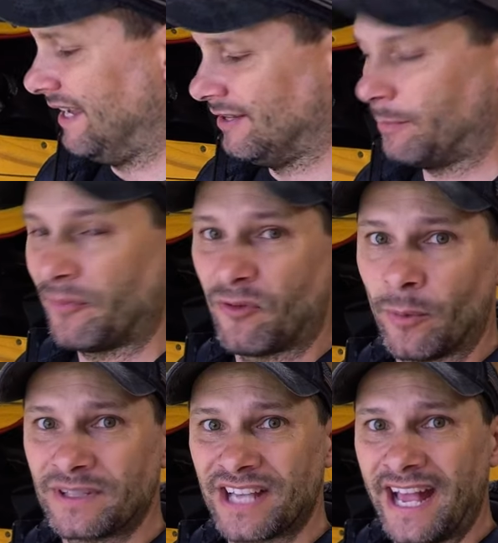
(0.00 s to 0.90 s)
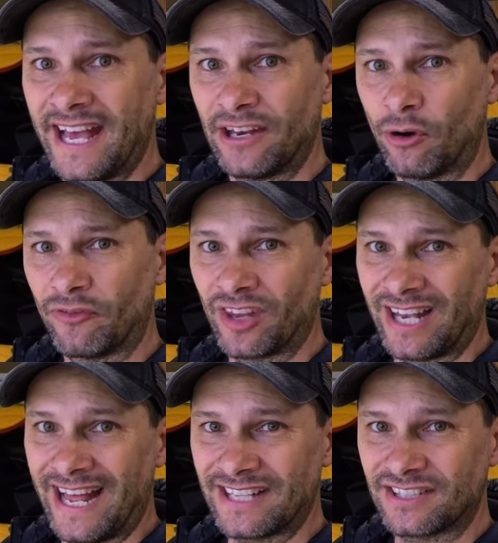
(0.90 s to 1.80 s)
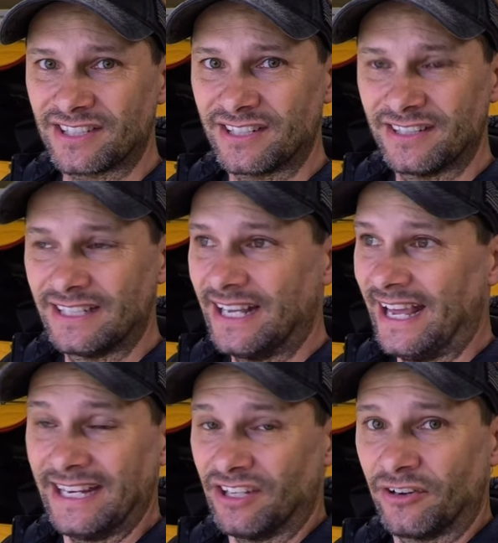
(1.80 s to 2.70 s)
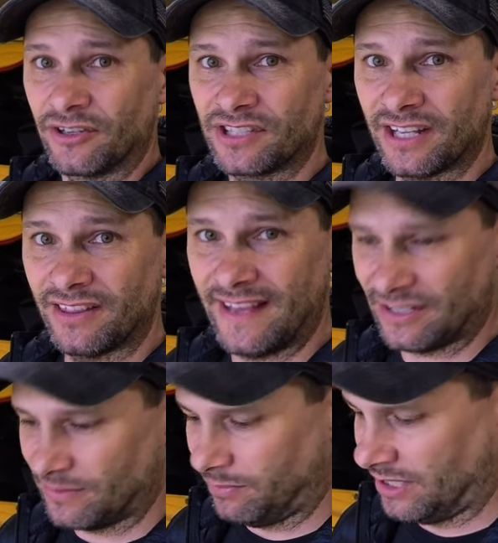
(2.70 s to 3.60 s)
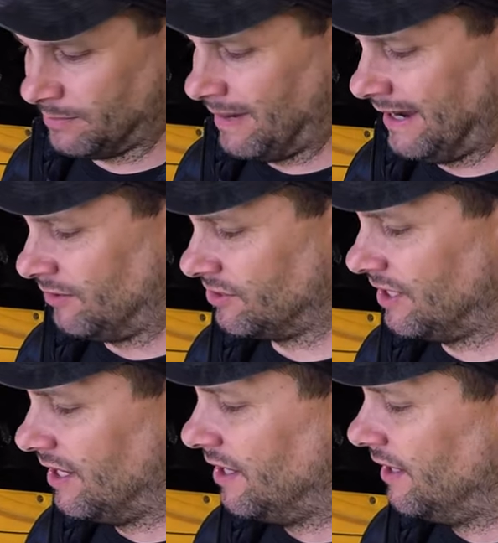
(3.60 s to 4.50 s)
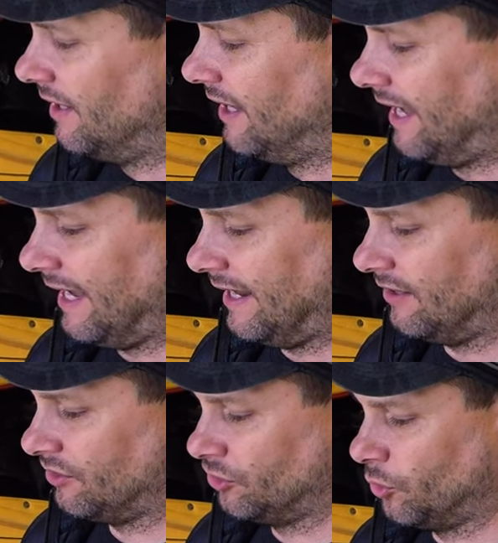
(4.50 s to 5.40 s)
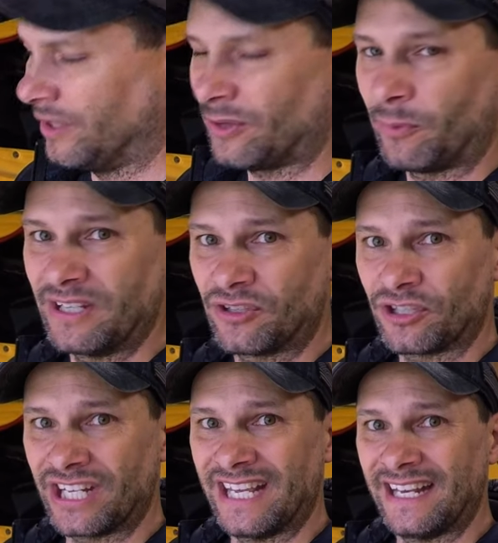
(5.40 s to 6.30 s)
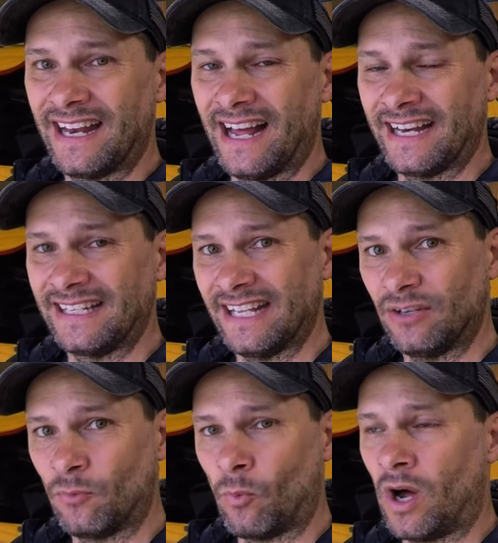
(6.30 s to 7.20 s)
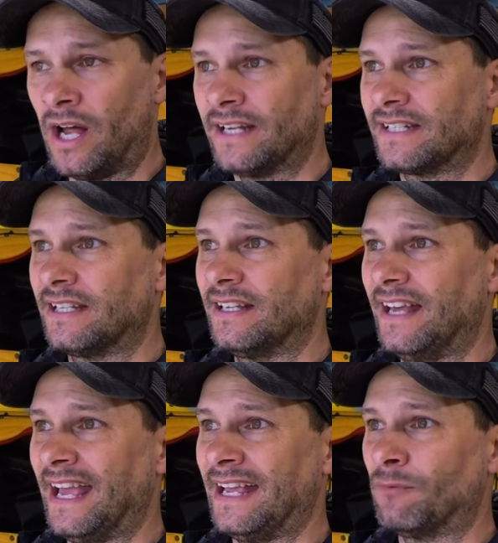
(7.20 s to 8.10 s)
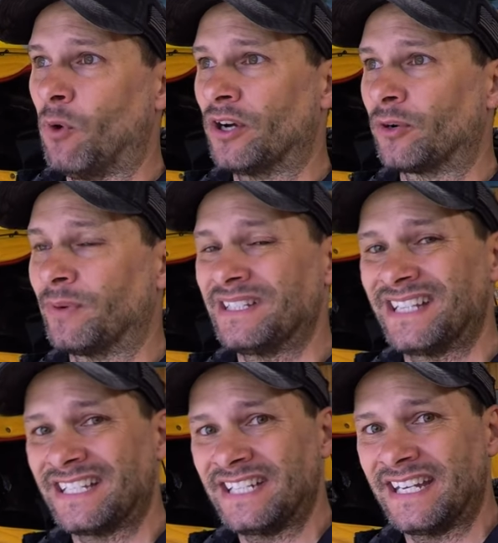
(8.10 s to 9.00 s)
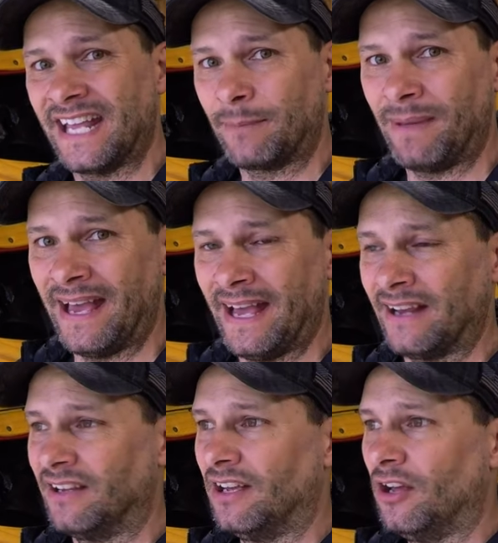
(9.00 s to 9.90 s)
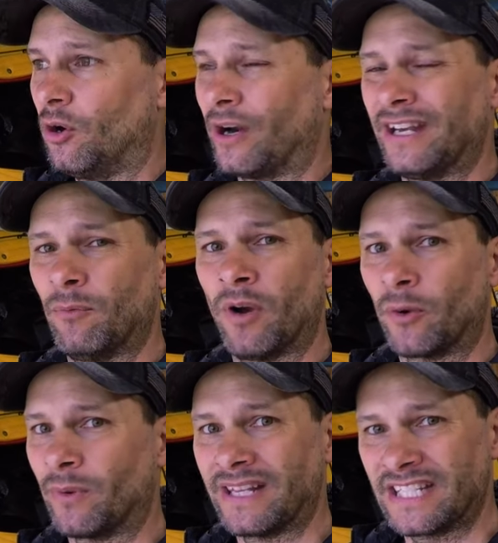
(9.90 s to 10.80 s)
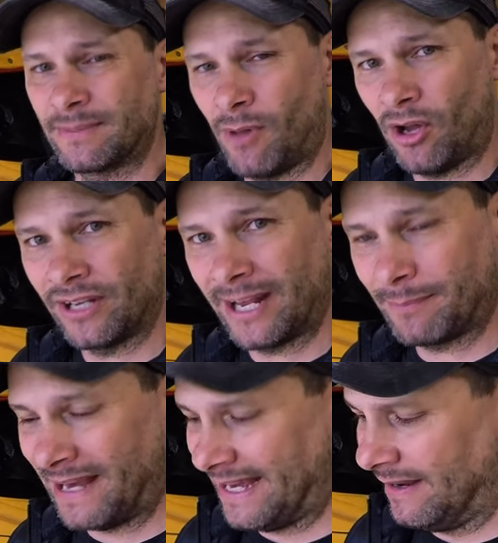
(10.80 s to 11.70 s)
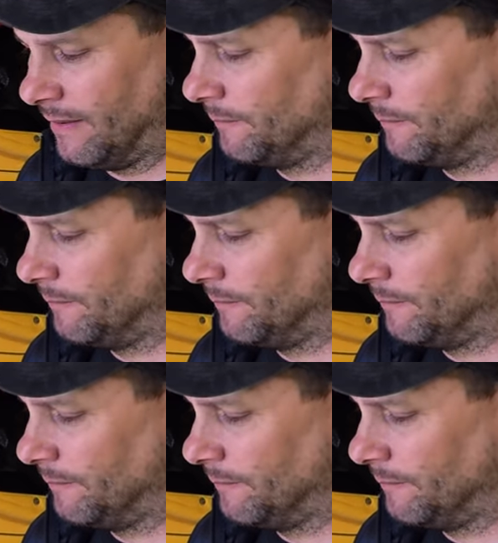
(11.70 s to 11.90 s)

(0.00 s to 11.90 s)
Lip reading: and the performance I had over the last 8 years and 1,000 plus miles. And doing the research again, I didn't want a water resistant deck bag, or I didn't want a really small deck bag.